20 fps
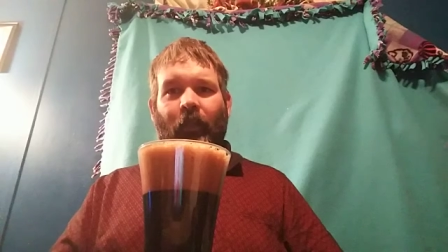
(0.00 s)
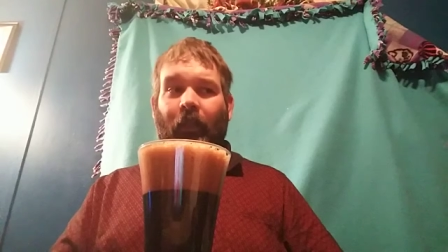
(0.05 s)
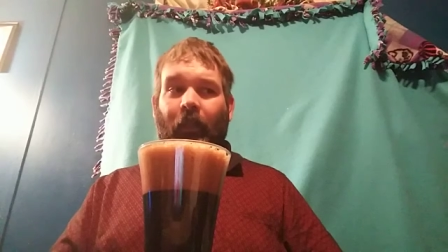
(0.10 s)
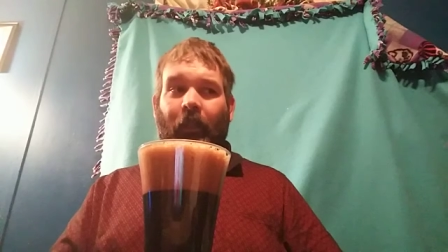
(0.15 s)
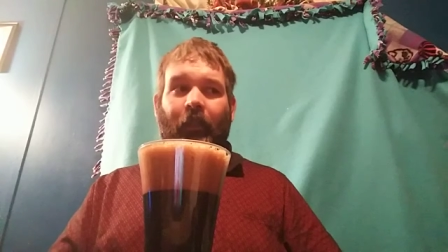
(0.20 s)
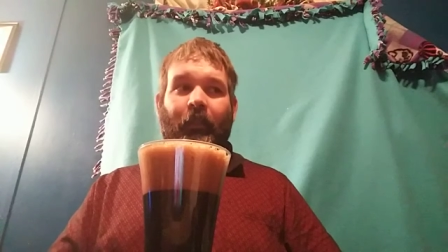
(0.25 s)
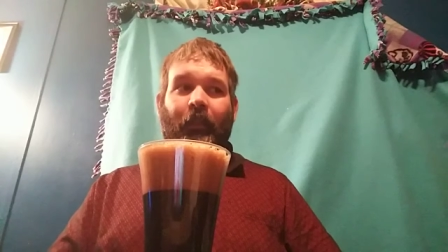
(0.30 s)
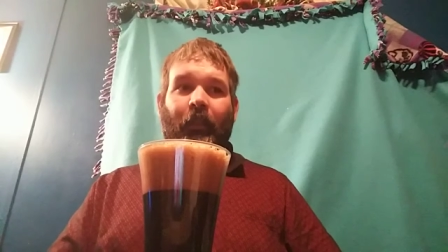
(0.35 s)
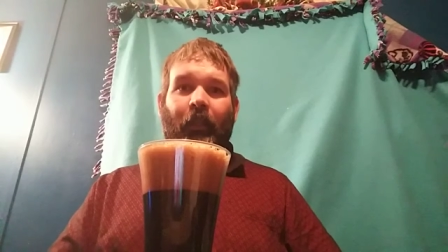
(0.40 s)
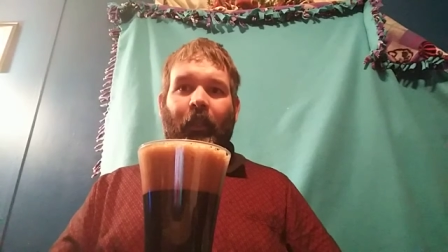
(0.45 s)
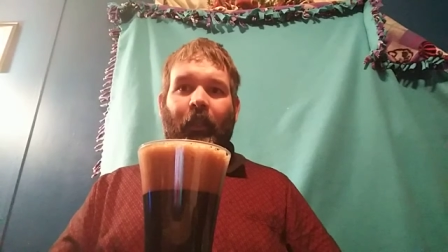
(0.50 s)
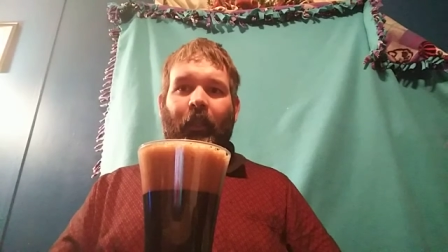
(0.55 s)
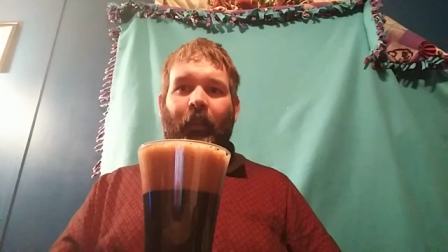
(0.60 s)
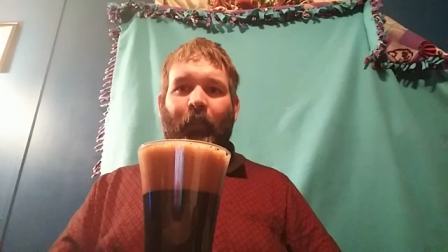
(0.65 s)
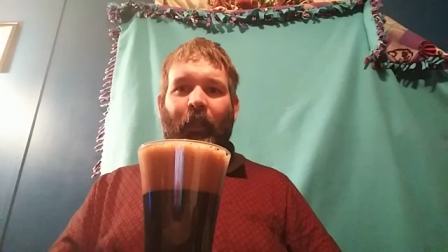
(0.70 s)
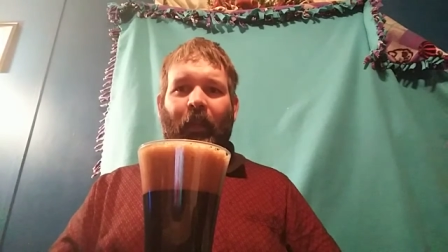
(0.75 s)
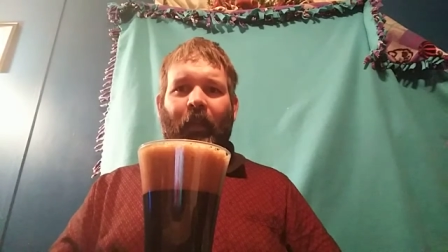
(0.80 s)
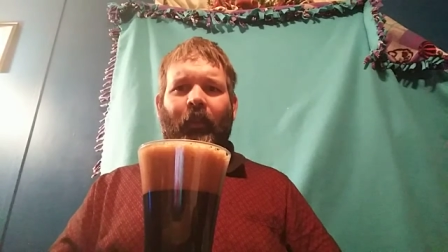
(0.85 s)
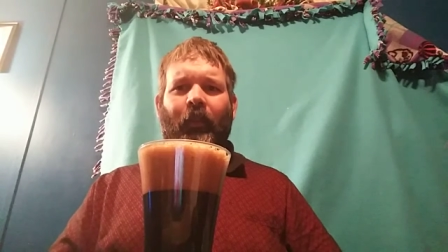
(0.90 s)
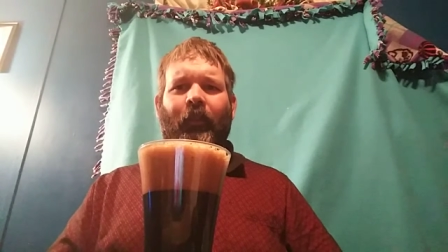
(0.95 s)
like I said, like
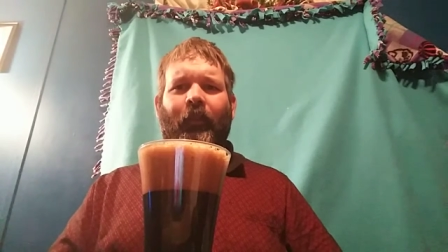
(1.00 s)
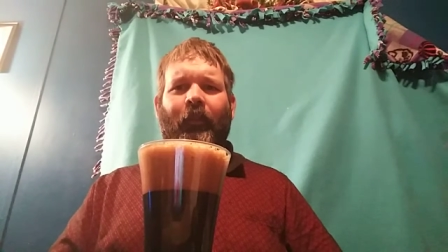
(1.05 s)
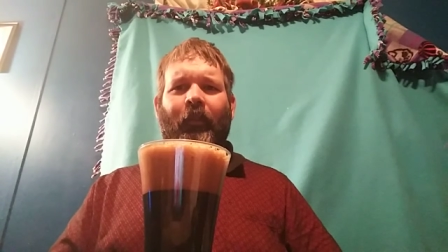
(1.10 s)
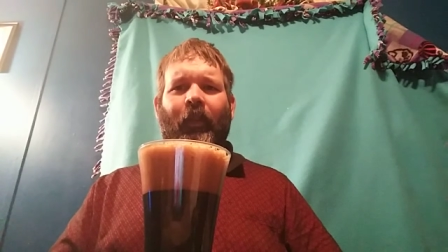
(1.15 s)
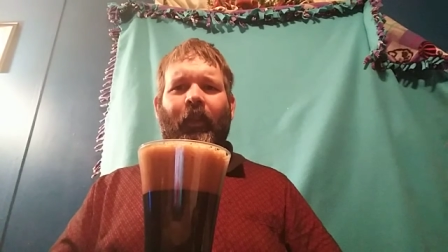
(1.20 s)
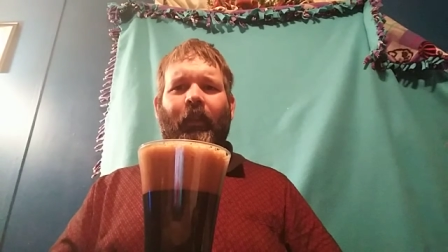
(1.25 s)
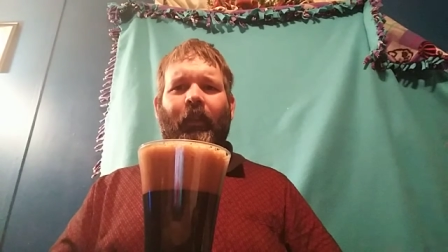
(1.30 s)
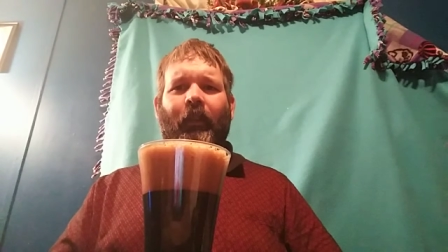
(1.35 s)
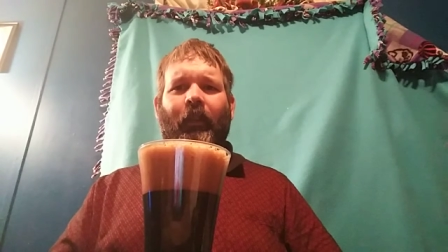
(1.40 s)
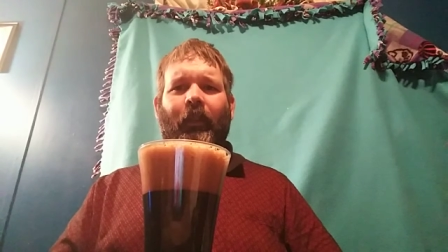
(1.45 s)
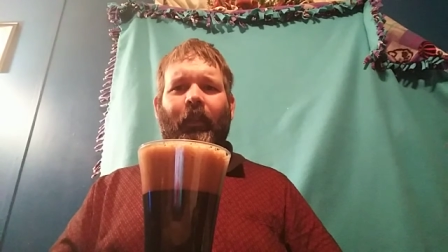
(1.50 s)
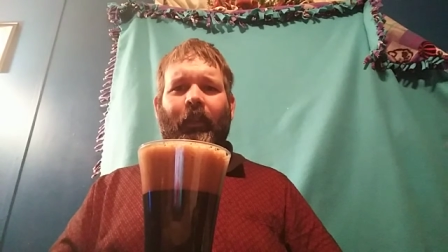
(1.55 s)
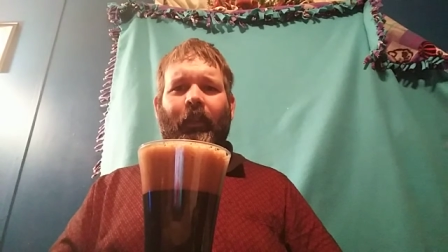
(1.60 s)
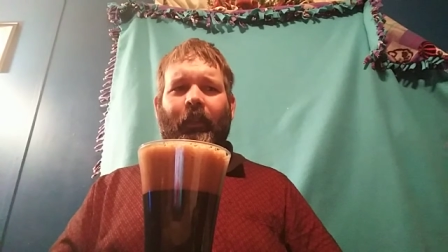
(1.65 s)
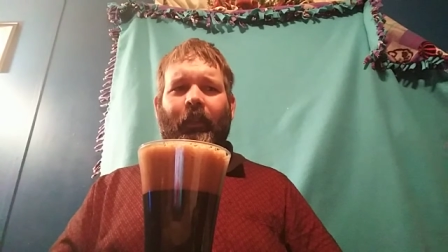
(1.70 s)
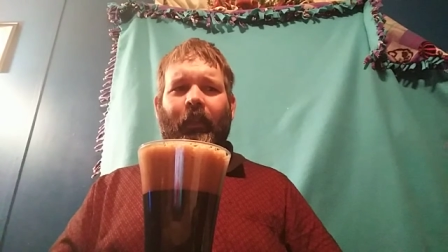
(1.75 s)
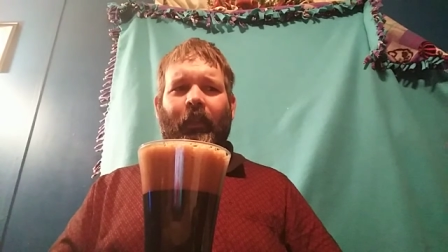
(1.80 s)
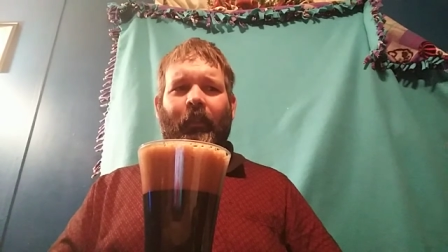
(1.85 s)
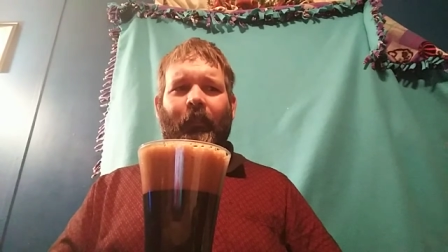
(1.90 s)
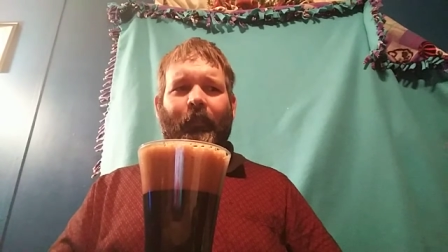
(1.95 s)
a baker's chocolate,
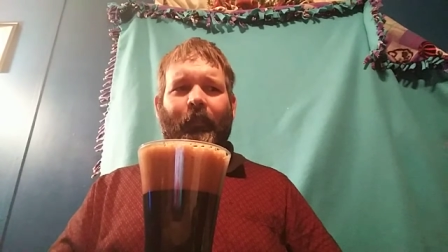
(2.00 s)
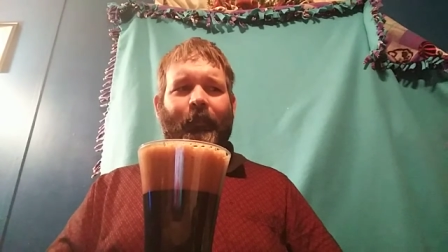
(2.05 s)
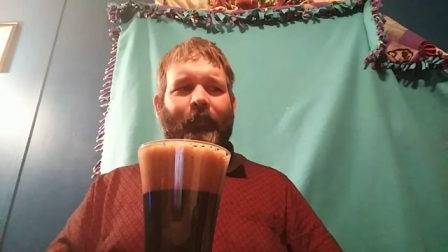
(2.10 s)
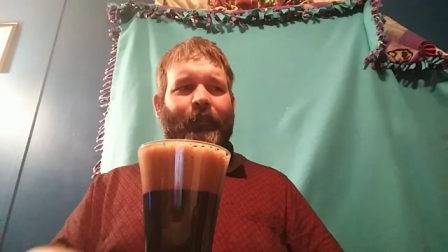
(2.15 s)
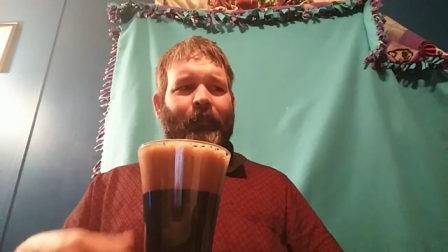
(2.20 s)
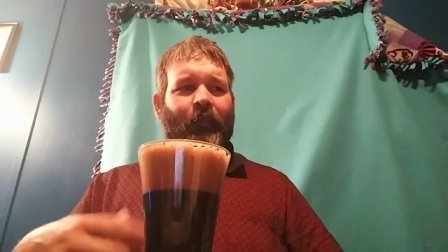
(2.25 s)
like that